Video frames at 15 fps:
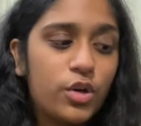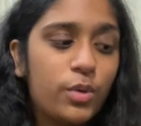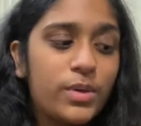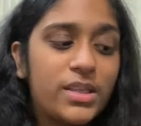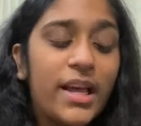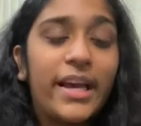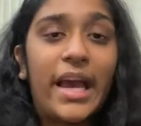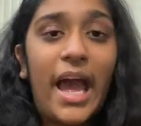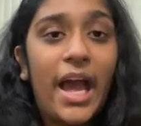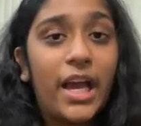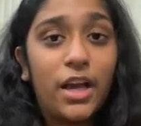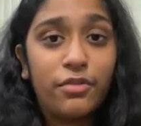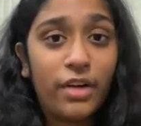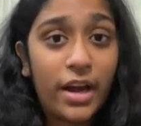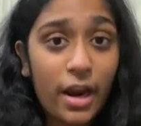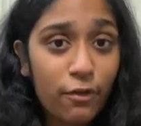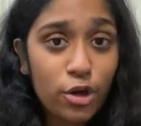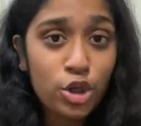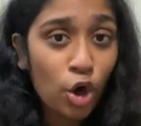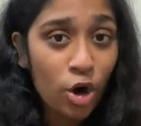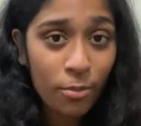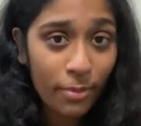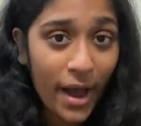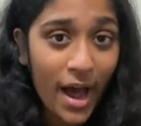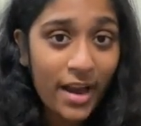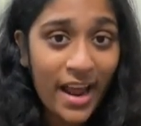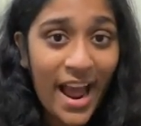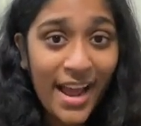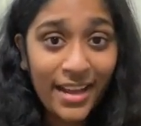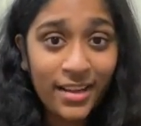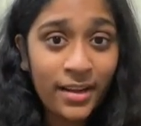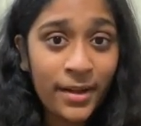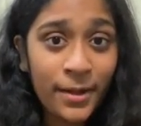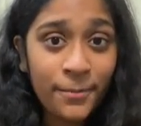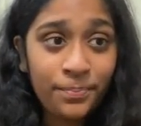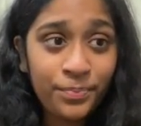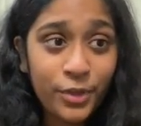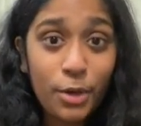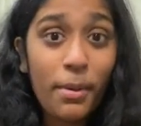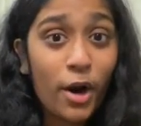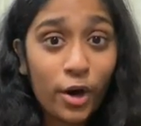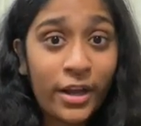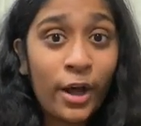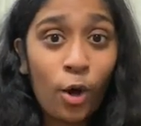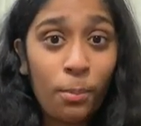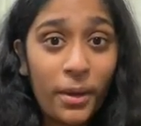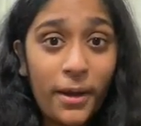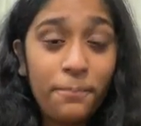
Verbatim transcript: was like, "Hey, if I ever turn bad, Aang, you better kill me,"